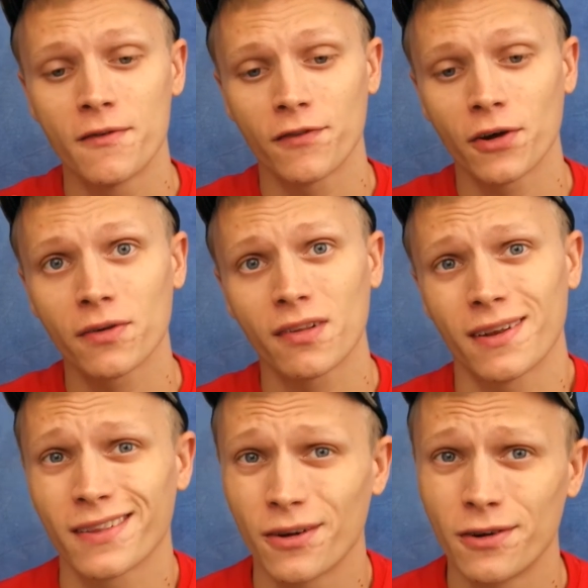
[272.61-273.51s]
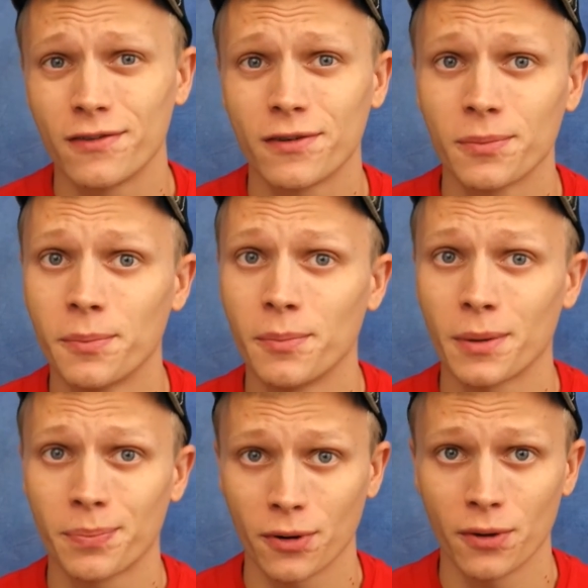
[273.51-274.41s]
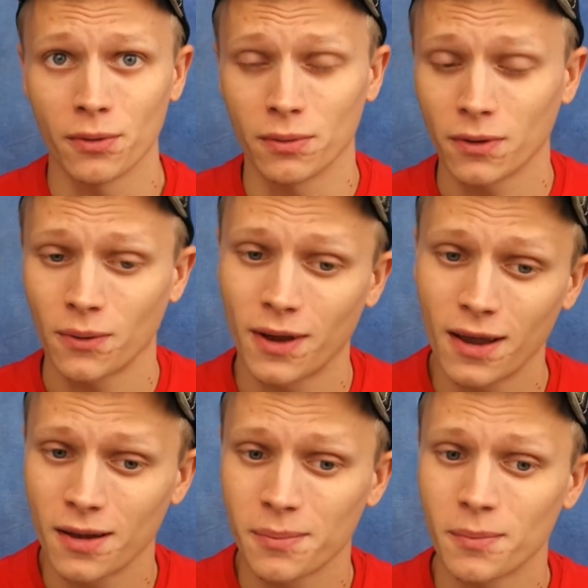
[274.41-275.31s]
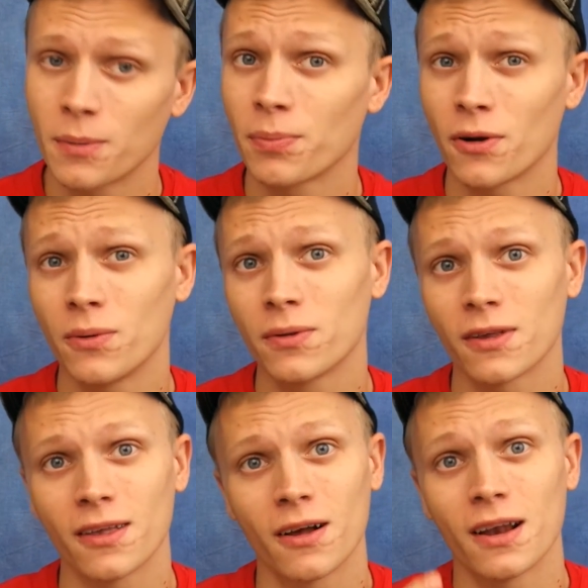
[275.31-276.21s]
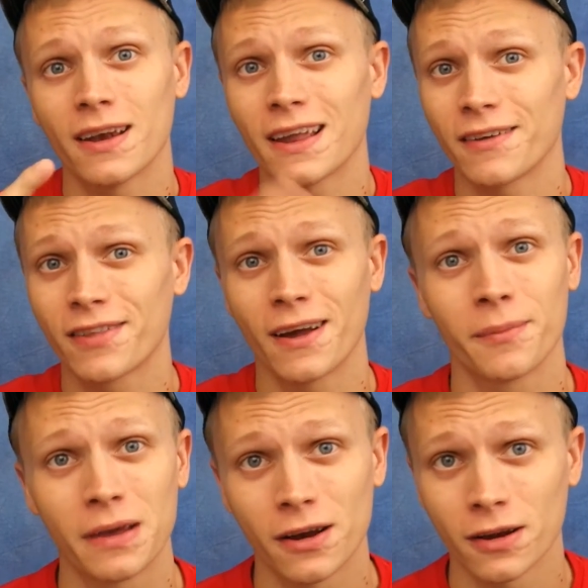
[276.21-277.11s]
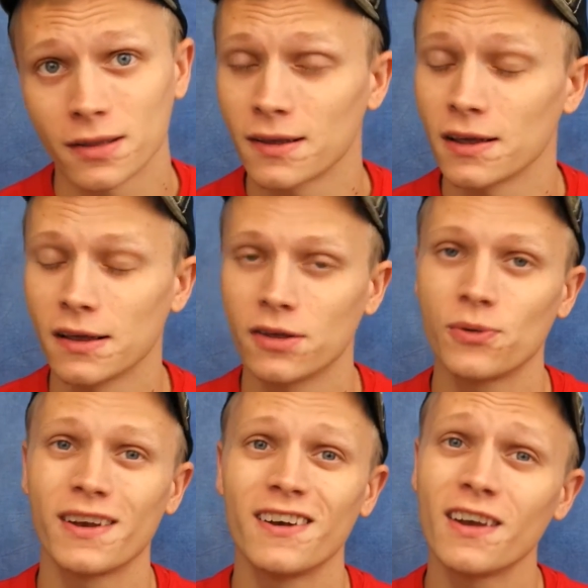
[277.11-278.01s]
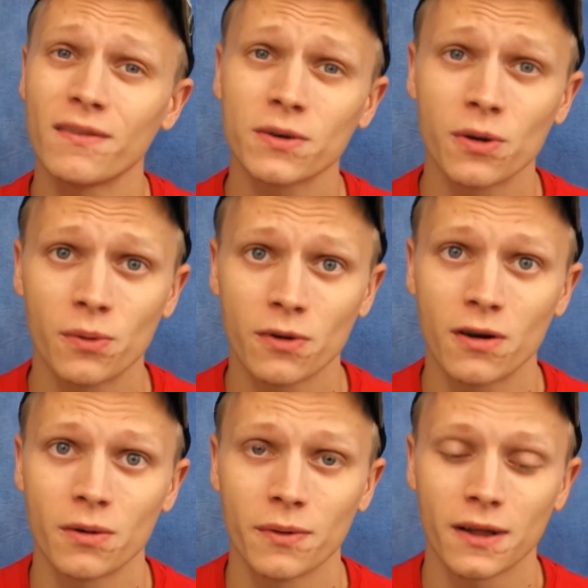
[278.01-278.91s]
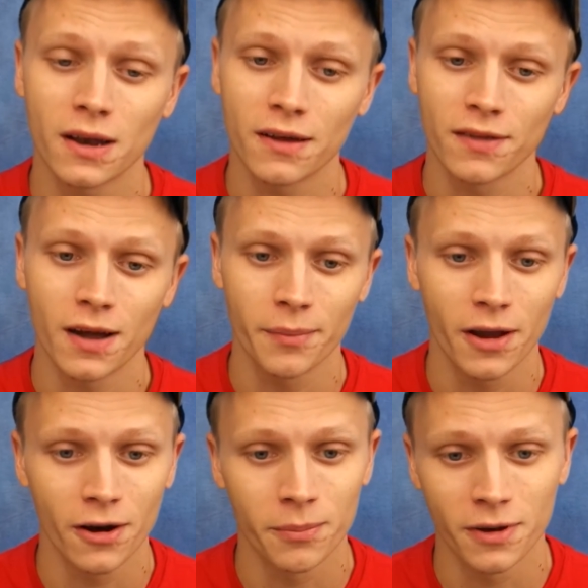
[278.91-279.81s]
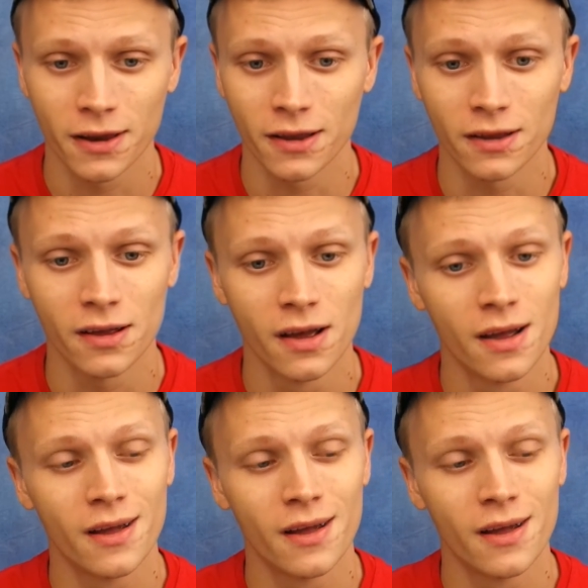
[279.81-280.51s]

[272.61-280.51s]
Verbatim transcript: First, let's go over my pros, okay? My pros, lifetime guarantee. You can never go wrong with a lifetime guarantee.